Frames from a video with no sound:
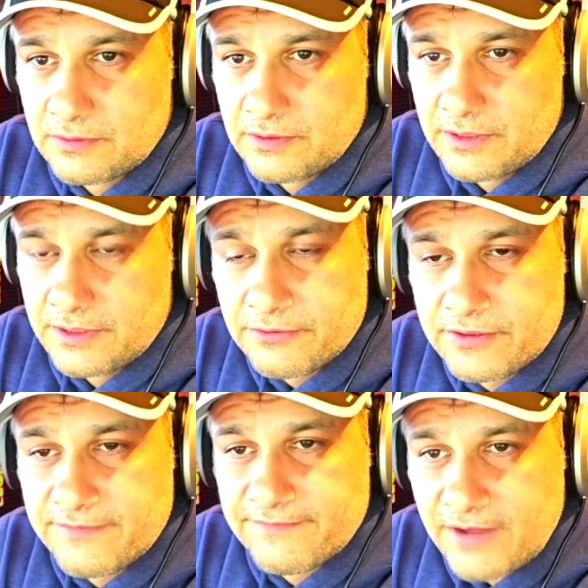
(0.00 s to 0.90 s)
They're
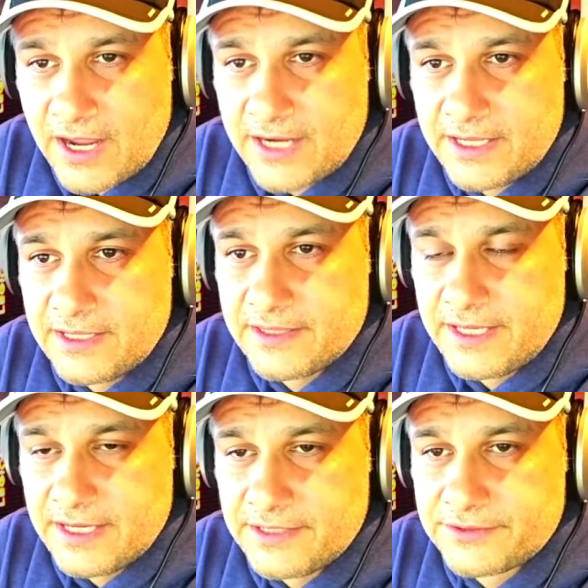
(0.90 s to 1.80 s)
dividing
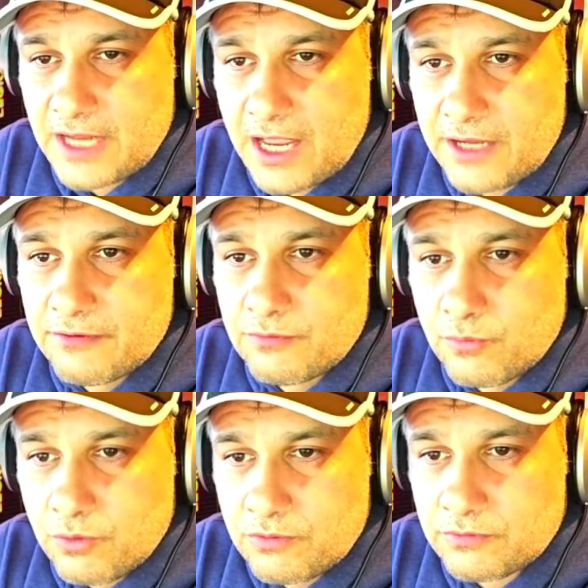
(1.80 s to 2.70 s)
the entire
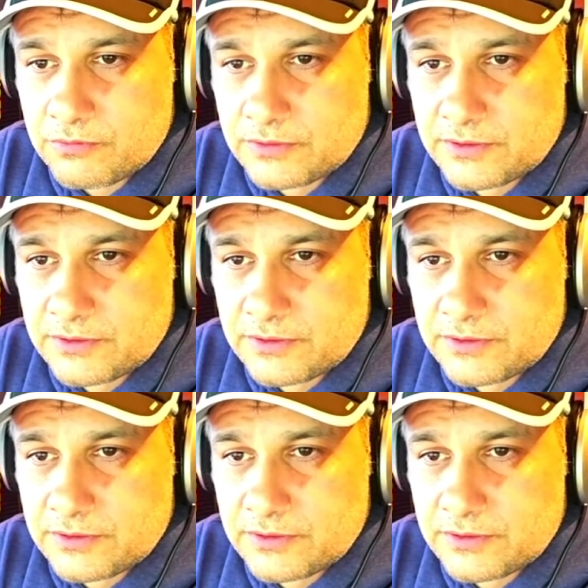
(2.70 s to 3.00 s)
world.